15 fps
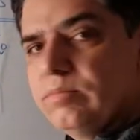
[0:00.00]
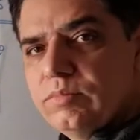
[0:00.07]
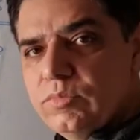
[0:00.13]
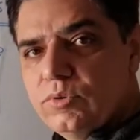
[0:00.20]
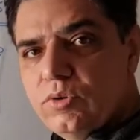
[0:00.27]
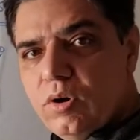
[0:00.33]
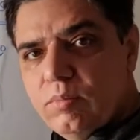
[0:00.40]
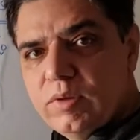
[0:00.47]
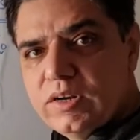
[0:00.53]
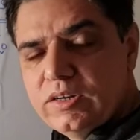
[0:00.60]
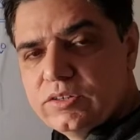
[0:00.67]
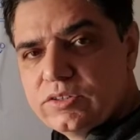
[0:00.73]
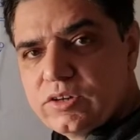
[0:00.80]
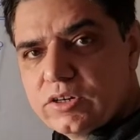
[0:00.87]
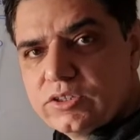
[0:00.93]
normal in
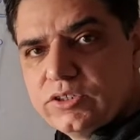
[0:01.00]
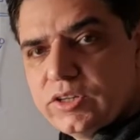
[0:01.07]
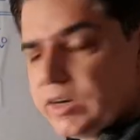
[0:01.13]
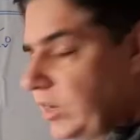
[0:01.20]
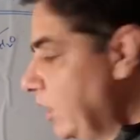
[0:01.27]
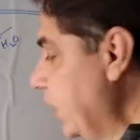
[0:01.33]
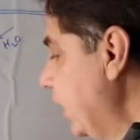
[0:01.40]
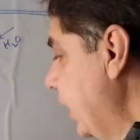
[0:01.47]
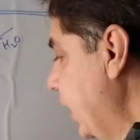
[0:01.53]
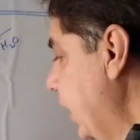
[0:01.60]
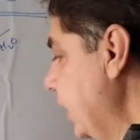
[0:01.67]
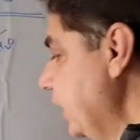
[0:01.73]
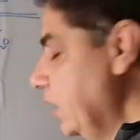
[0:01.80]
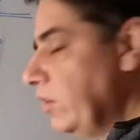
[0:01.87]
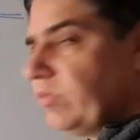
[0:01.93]
structure
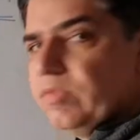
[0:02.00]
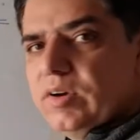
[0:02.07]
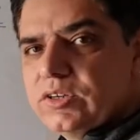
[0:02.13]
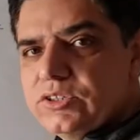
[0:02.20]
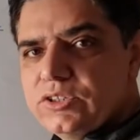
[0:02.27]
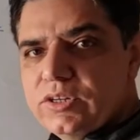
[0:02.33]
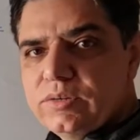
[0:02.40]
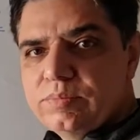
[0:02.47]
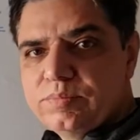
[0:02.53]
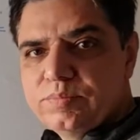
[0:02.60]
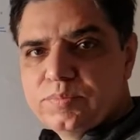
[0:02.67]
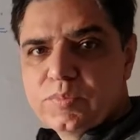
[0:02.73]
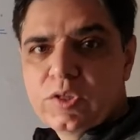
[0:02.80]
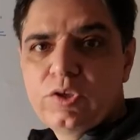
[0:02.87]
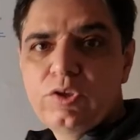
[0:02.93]
and in function
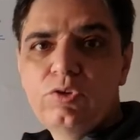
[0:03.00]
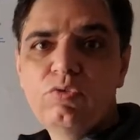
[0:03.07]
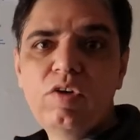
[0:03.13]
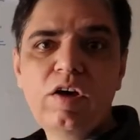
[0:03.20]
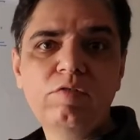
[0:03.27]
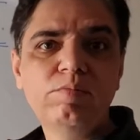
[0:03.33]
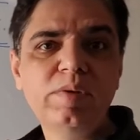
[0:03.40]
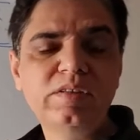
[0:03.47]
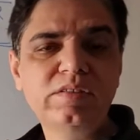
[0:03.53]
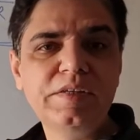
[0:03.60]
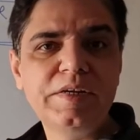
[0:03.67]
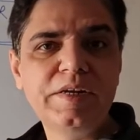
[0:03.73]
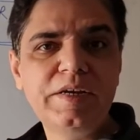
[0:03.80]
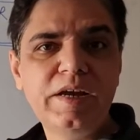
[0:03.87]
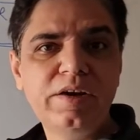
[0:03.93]
you have
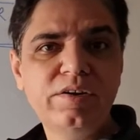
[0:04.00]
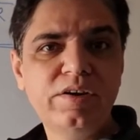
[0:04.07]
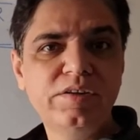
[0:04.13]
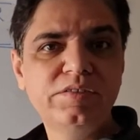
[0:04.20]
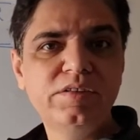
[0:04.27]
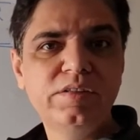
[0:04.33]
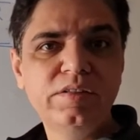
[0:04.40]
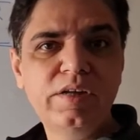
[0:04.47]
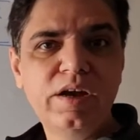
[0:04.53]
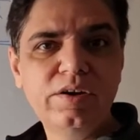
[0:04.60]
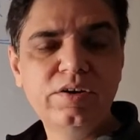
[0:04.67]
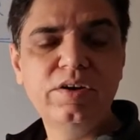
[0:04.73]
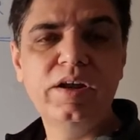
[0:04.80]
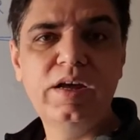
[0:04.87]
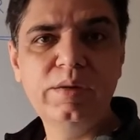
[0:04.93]
basically addressed the
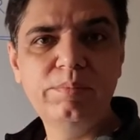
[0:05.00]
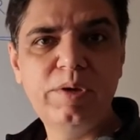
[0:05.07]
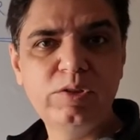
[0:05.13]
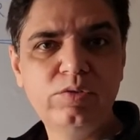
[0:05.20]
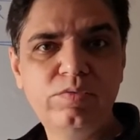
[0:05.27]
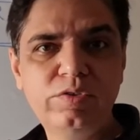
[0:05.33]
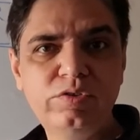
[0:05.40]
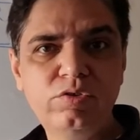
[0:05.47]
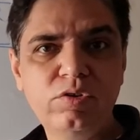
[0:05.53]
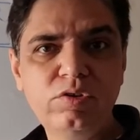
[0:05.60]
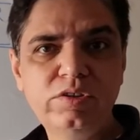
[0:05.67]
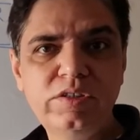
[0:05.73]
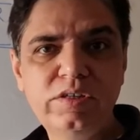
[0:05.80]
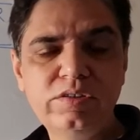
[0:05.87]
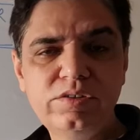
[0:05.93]
underlying
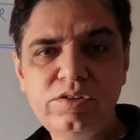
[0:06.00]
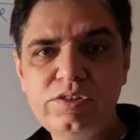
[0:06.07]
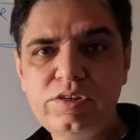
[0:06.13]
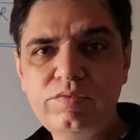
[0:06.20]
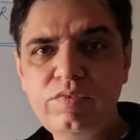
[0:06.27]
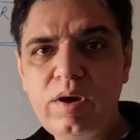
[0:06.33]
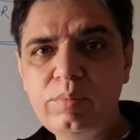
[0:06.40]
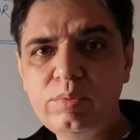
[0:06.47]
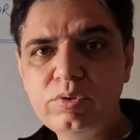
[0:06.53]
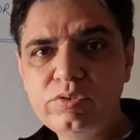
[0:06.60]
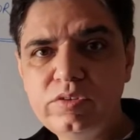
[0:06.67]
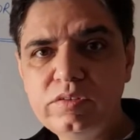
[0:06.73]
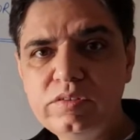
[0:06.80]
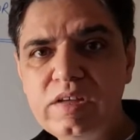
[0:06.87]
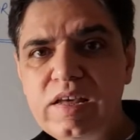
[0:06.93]
pathophysiology in cystic
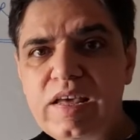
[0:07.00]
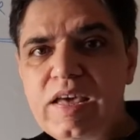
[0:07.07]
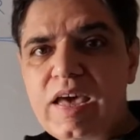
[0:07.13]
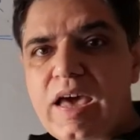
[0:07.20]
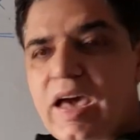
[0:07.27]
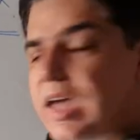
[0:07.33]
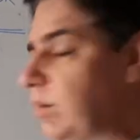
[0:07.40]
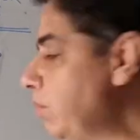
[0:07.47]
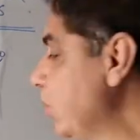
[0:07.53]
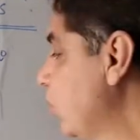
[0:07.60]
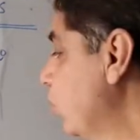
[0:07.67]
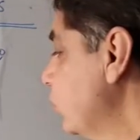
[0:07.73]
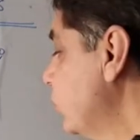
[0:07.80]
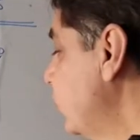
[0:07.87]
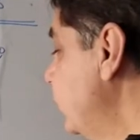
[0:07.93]
fibrosis and
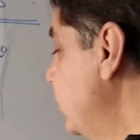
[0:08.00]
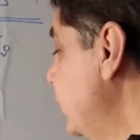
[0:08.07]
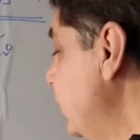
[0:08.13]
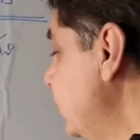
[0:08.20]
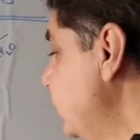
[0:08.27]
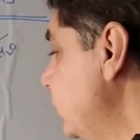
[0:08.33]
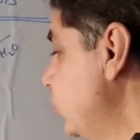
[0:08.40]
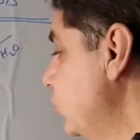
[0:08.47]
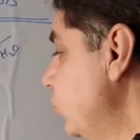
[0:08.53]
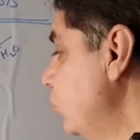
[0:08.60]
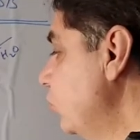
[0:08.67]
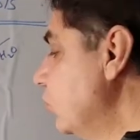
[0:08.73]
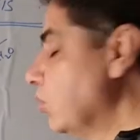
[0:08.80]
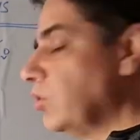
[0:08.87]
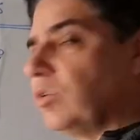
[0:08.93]
because of these two
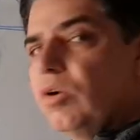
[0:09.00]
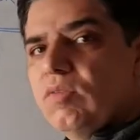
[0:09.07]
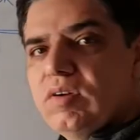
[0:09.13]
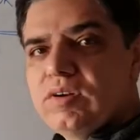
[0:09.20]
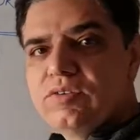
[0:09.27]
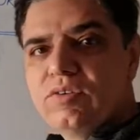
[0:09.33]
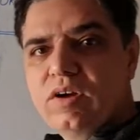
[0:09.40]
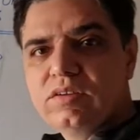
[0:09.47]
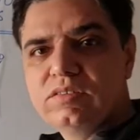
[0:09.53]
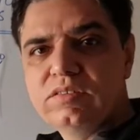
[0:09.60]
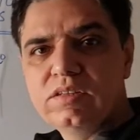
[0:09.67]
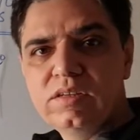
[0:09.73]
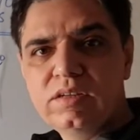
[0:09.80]
novel drugs